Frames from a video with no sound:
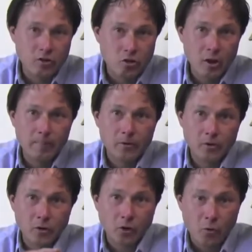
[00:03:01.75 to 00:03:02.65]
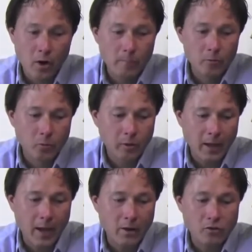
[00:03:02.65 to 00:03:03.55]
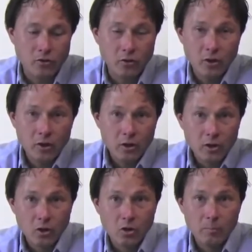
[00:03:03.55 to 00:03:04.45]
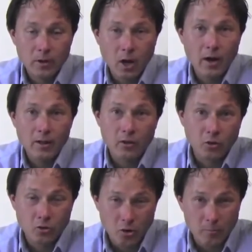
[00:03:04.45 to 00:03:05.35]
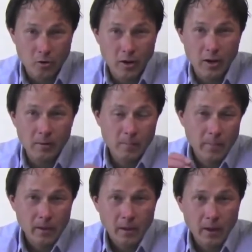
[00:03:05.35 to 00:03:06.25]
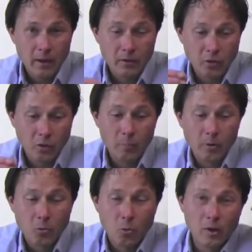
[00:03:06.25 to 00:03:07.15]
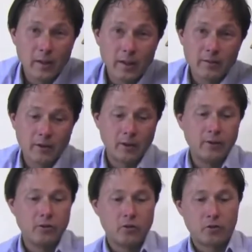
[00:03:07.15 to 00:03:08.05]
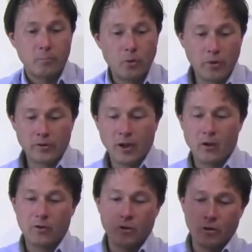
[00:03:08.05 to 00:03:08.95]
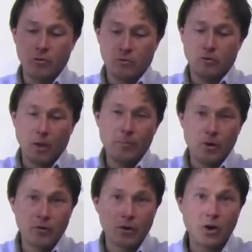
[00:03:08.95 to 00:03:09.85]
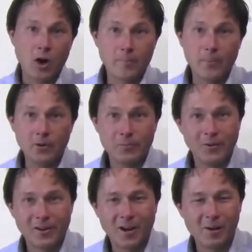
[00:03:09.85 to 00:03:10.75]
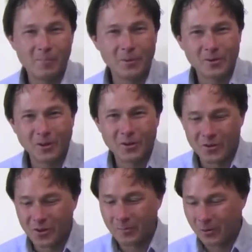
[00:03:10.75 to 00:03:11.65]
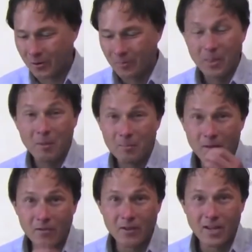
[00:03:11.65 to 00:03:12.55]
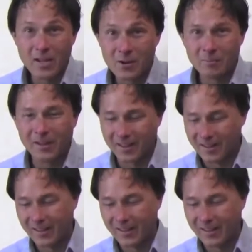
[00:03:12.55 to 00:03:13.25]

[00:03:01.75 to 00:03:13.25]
drips or crumbs will catch, you know, be caught in the drip tray, and so it'll be really easy to clean. You just pull this out, you know, dump it over your compost bin, compost all your drips, or maybe even eat them,